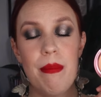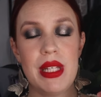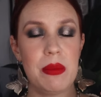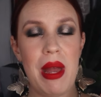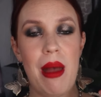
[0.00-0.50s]

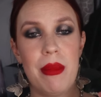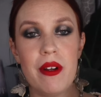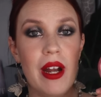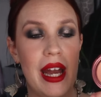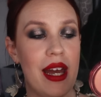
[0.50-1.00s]
Miss Pat
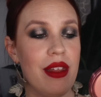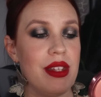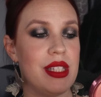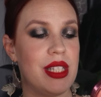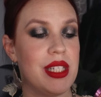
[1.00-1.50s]
McGrath.
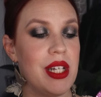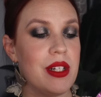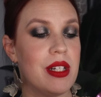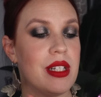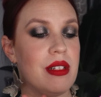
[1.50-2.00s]
This is
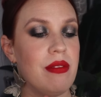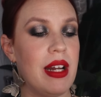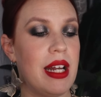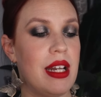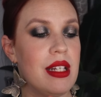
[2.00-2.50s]
her
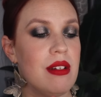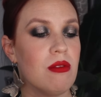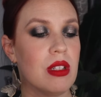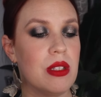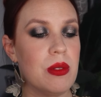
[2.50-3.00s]
Divine
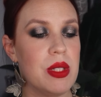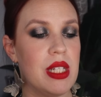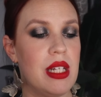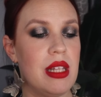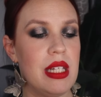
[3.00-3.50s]
Rose
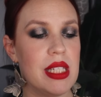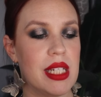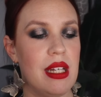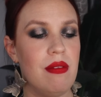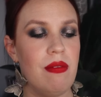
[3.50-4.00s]
in the
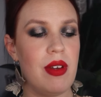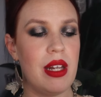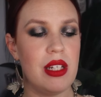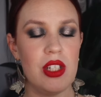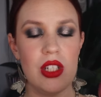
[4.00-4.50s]
Skin
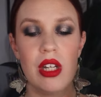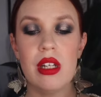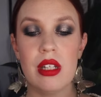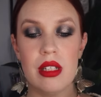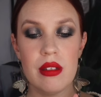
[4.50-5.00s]
Fetish
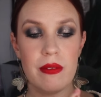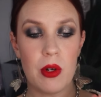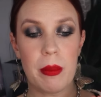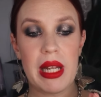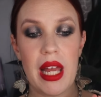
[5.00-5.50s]

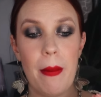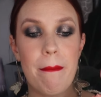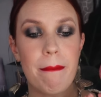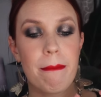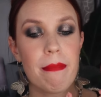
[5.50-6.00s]
formula.
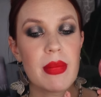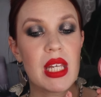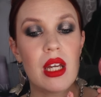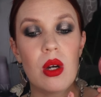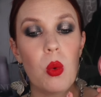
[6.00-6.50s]

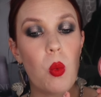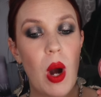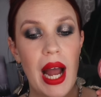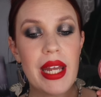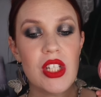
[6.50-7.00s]

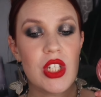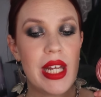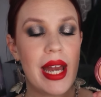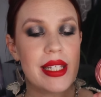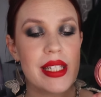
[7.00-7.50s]
Why
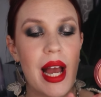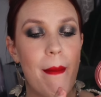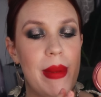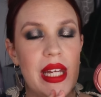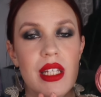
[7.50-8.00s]
she has
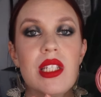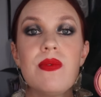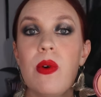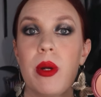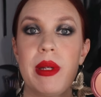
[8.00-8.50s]
not made this
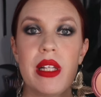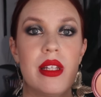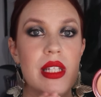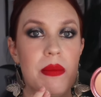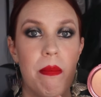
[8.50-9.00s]
formula,
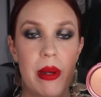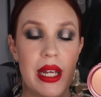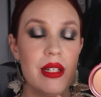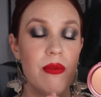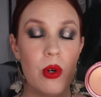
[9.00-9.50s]
this
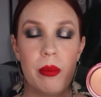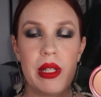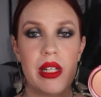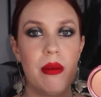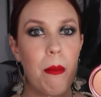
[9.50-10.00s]
baked
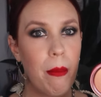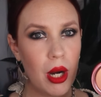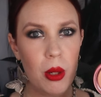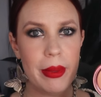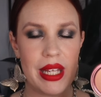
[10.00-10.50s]
formula,
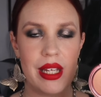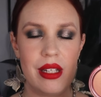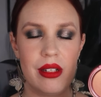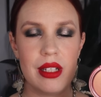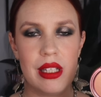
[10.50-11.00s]
permanent
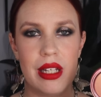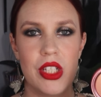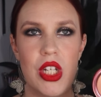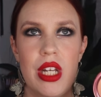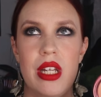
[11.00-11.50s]
in her
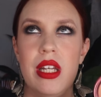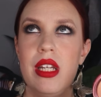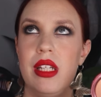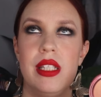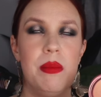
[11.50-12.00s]
collection
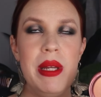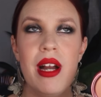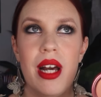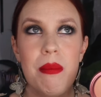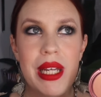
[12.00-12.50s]
is
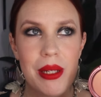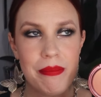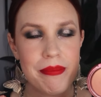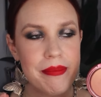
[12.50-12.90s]
beyond me.